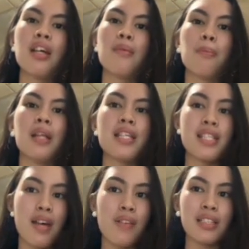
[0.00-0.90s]
plus
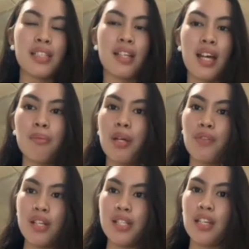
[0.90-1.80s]
79, my
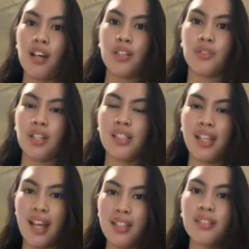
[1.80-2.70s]
resting heart rate
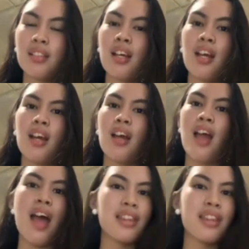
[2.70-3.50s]
again, and